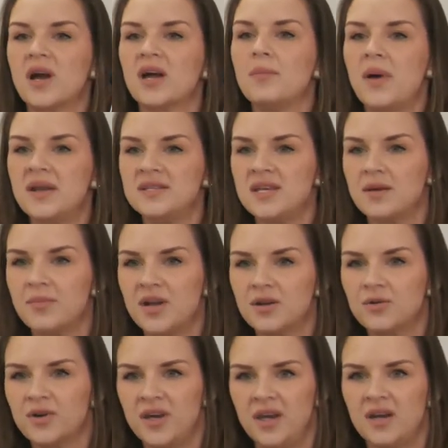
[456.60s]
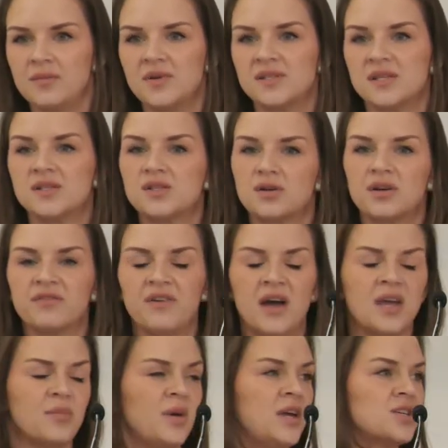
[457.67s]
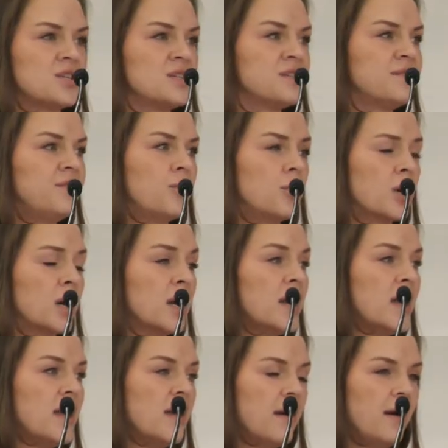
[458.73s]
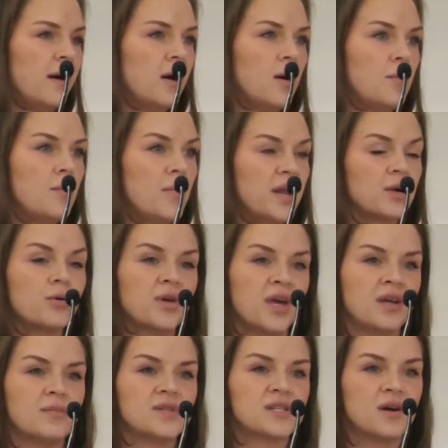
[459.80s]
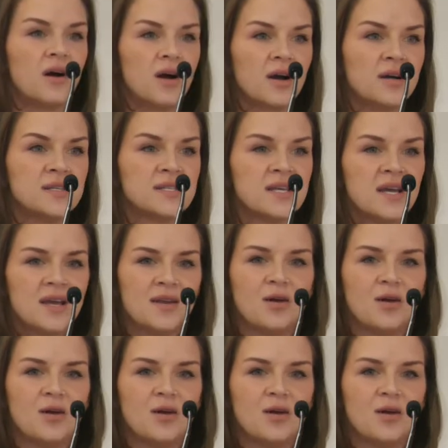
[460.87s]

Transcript: recommending medical cannabis and certifying patients for medical cannabis cards.